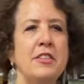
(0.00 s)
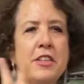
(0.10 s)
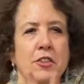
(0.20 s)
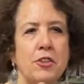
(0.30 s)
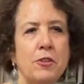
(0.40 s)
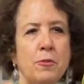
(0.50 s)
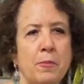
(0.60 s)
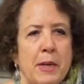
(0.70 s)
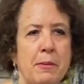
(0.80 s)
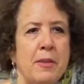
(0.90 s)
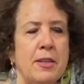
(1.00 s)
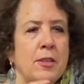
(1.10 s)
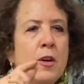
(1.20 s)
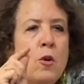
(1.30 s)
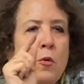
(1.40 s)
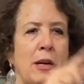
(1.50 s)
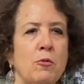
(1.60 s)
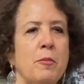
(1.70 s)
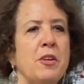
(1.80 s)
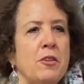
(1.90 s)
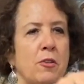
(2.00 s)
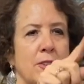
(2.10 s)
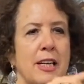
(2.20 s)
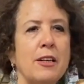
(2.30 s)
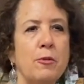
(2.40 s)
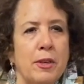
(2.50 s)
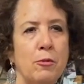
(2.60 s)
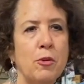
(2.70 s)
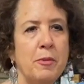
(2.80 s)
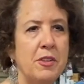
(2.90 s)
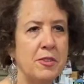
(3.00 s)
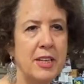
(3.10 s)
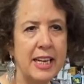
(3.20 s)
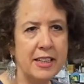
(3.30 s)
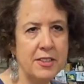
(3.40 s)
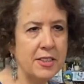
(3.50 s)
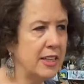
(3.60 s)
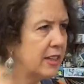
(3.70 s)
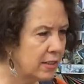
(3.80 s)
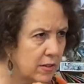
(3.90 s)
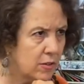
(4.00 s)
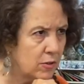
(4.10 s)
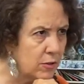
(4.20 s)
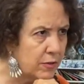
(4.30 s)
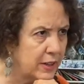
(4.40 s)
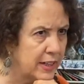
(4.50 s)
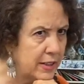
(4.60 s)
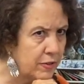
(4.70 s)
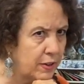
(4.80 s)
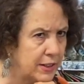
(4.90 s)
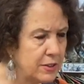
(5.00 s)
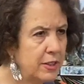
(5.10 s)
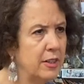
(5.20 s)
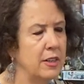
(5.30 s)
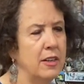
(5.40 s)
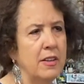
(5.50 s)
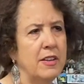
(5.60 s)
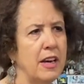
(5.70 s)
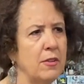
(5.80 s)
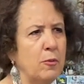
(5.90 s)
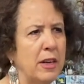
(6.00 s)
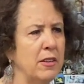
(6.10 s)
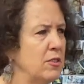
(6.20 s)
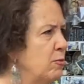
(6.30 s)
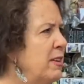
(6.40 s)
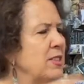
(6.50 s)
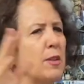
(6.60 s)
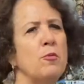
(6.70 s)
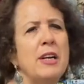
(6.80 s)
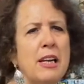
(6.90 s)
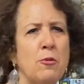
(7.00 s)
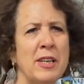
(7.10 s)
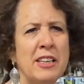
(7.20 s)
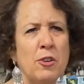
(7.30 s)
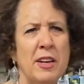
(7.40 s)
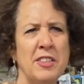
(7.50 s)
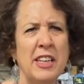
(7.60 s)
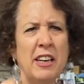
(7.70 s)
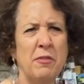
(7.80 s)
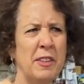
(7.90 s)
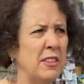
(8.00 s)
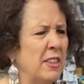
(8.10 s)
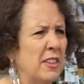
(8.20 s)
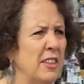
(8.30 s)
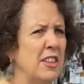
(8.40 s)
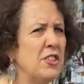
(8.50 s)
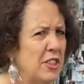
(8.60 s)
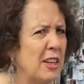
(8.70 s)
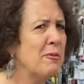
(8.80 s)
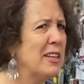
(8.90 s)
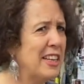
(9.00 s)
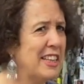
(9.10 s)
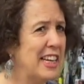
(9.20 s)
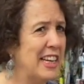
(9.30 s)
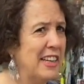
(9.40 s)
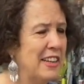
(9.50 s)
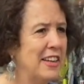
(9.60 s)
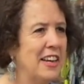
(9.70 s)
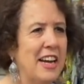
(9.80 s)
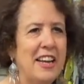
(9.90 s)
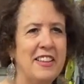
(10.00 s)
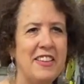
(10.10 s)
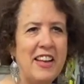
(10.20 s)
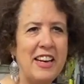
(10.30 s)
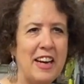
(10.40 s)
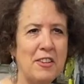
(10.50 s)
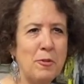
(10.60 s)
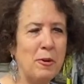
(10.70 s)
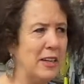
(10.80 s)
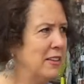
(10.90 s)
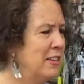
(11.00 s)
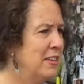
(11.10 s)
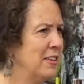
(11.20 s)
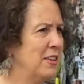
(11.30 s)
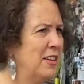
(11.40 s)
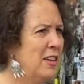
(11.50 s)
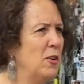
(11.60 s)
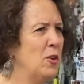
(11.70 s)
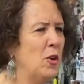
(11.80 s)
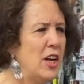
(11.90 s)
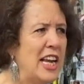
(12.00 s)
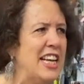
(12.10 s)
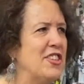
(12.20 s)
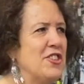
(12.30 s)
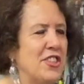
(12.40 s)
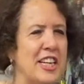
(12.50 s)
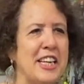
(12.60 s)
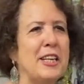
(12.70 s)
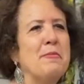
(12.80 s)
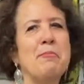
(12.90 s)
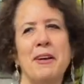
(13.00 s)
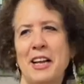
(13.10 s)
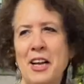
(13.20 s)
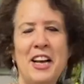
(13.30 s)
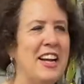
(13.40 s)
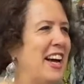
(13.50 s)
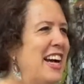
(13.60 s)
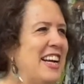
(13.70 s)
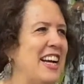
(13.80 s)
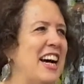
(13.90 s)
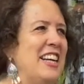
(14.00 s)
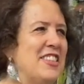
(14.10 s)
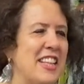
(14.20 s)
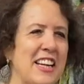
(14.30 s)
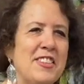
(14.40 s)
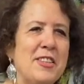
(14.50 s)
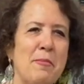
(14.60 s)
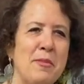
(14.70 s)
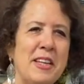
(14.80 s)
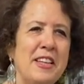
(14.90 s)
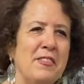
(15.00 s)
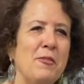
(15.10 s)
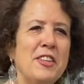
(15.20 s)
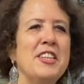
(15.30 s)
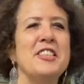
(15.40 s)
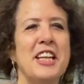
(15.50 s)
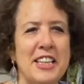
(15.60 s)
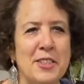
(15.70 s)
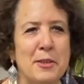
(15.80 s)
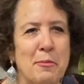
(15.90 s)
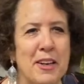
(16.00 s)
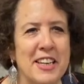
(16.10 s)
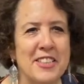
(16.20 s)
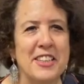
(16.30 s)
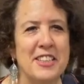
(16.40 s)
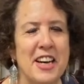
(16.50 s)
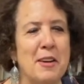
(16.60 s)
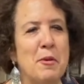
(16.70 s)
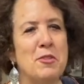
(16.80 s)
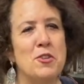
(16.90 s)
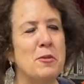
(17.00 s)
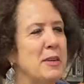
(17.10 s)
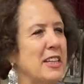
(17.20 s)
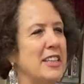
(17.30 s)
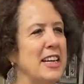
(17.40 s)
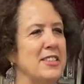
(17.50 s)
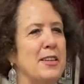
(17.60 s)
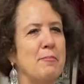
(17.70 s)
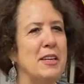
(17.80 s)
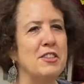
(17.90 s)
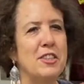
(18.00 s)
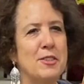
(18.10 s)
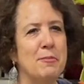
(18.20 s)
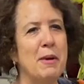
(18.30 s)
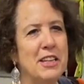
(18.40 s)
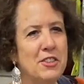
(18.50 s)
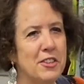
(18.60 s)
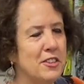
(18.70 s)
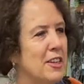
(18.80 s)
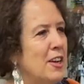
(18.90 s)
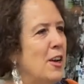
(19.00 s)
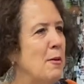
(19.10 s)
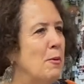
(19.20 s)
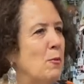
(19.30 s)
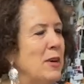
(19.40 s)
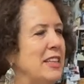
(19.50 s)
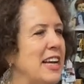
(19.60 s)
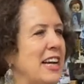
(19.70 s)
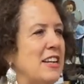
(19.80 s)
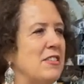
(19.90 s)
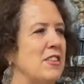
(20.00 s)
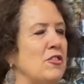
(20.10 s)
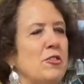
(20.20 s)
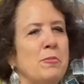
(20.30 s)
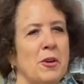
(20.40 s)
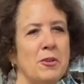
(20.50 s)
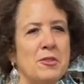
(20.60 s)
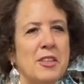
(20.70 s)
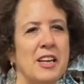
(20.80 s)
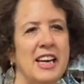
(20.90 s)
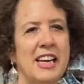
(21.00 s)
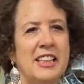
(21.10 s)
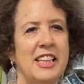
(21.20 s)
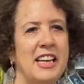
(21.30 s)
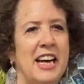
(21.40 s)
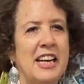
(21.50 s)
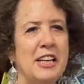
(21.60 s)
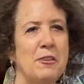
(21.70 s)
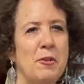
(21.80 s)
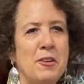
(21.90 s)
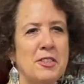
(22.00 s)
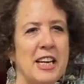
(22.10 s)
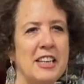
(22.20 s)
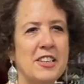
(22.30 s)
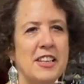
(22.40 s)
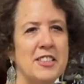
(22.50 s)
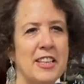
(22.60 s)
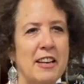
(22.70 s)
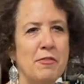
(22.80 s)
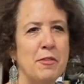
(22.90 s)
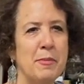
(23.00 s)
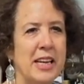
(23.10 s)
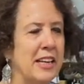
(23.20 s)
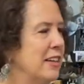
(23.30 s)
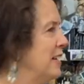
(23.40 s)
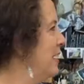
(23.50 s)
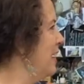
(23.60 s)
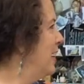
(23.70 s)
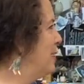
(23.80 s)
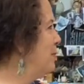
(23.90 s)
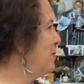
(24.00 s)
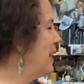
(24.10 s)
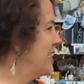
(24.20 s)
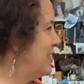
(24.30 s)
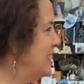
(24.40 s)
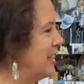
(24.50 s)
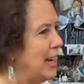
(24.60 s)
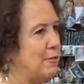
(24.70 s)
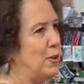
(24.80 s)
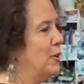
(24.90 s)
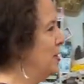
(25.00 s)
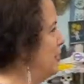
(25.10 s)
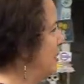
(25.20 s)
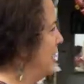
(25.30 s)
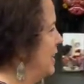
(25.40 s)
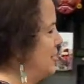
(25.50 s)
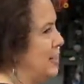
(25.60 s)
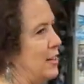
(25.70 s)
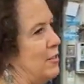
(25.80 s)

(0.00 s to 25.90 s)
these two people. There's one woman who looks like a real woman who's naked, sitting thoughtfully in the front, the other one, is wearing some really weird, crazy outfit, is she really there? And then that other one, is she complete? Is that something that, what does that symbolize? And is, I'm assuming that that's something she's imagined. But when they, the two models that I had there, Annie and Rosie, actually sat for me, um, they did have her as their